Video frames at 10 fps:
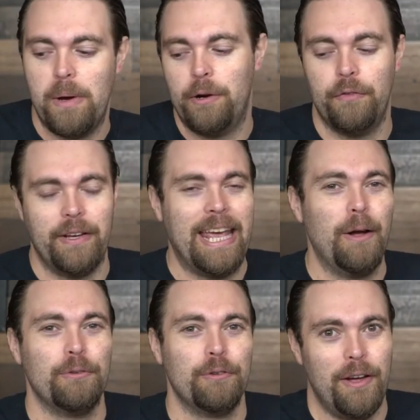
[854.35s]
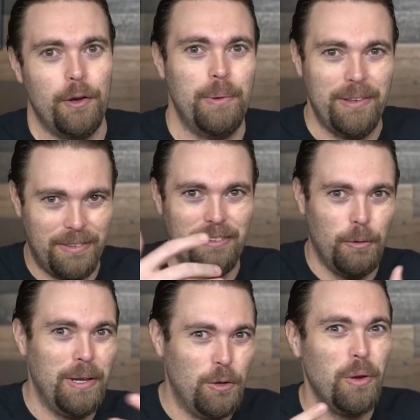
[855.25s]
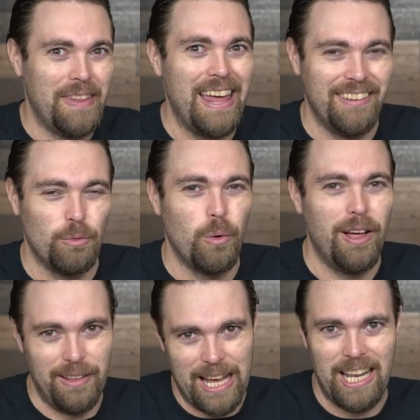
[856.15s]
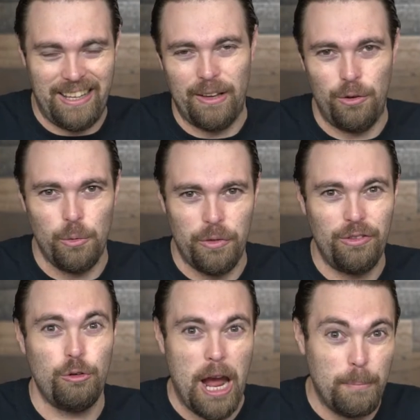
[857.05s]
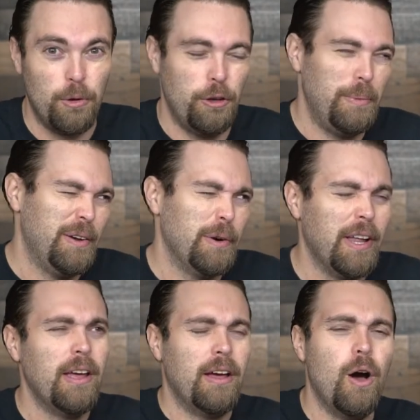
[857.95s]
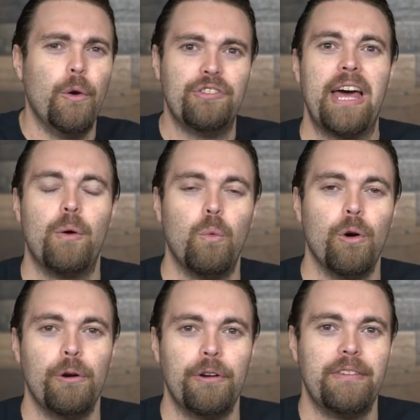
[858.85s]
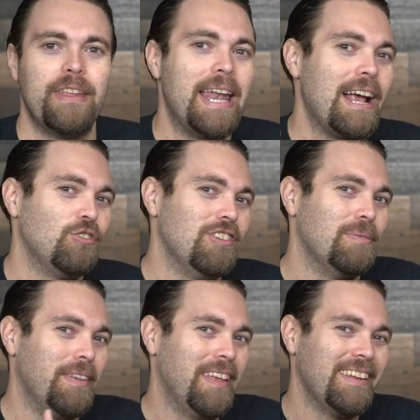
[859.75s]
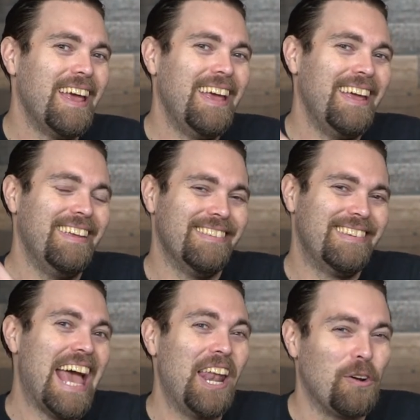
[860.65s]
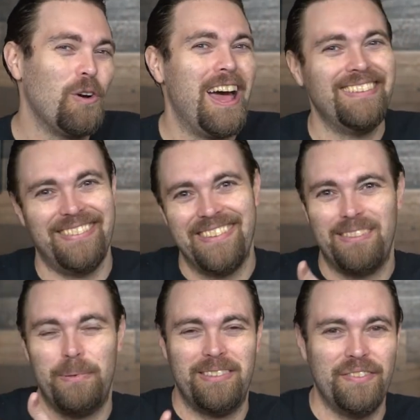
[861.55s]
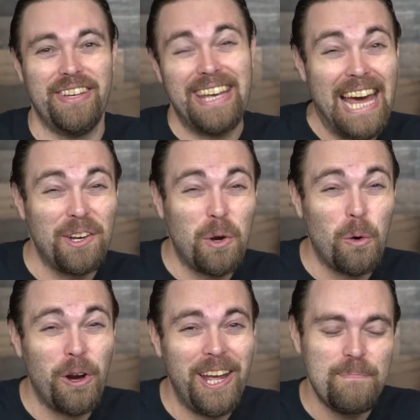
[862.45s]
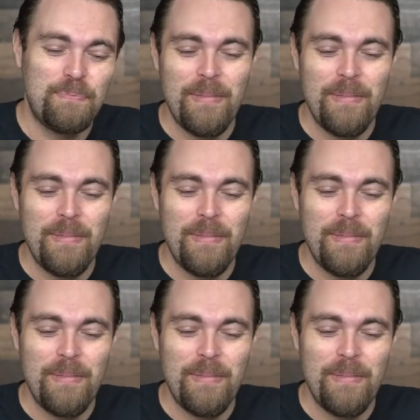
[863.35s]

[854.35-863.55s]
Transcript: I don't know if it counts or not. You'll be you'll be doing that as well. Kind of like how you do with Scrabble. You'll be going, oh, is that a word? Is that actually something that is categorized in this specific category?